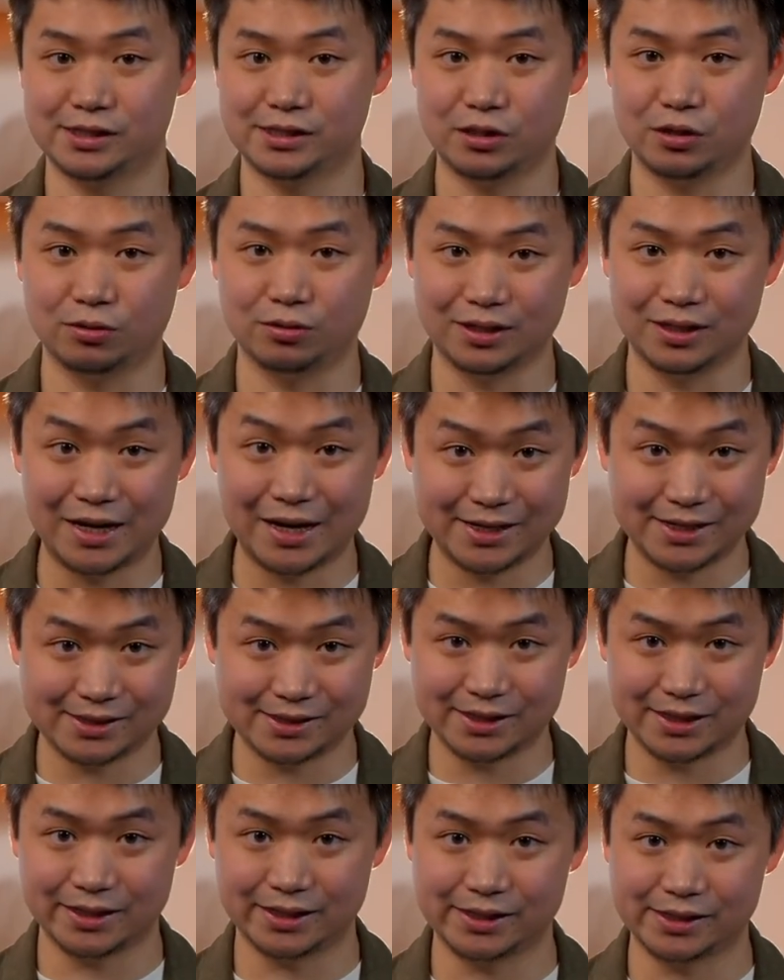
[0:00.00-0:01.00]
on light
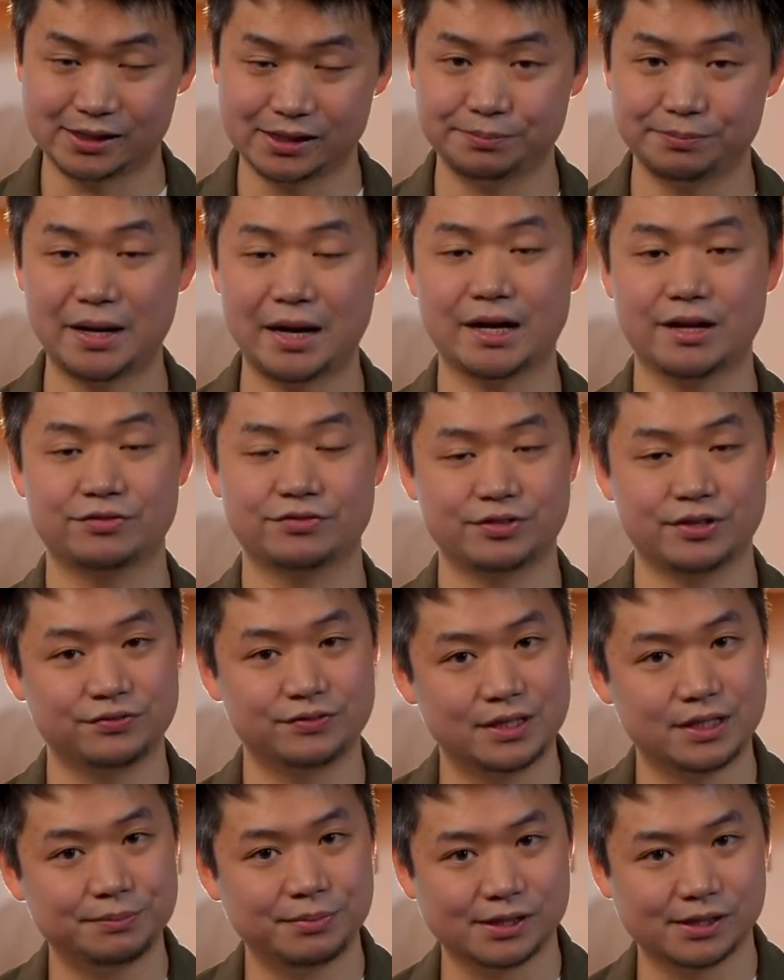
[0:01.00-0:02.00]
settings by
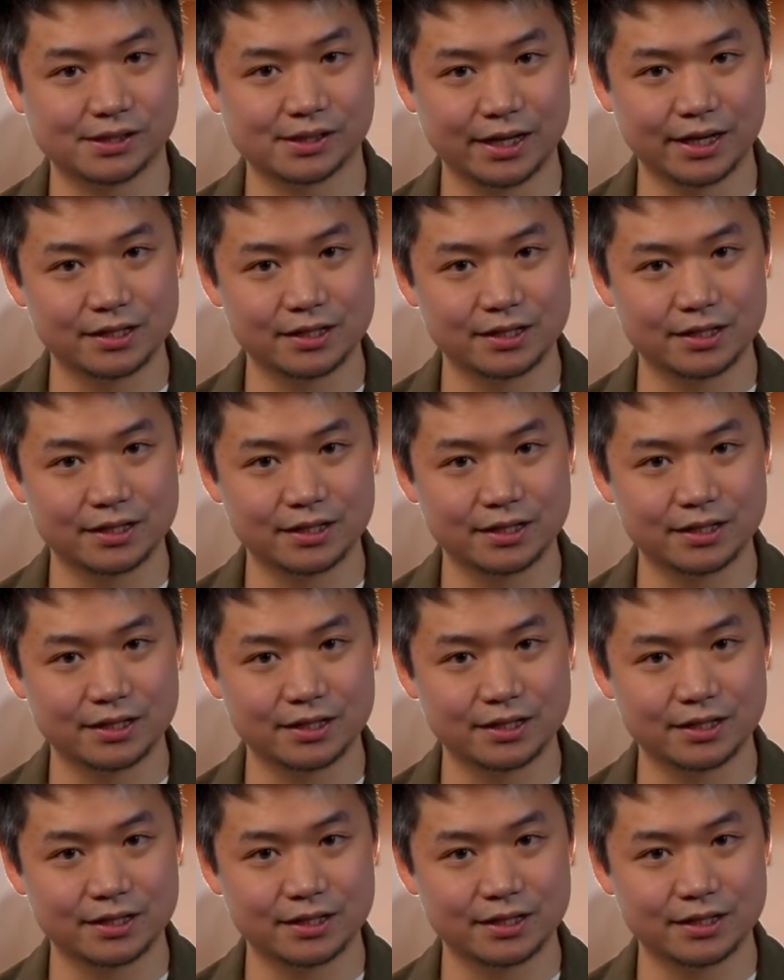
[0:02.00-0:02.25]
50%.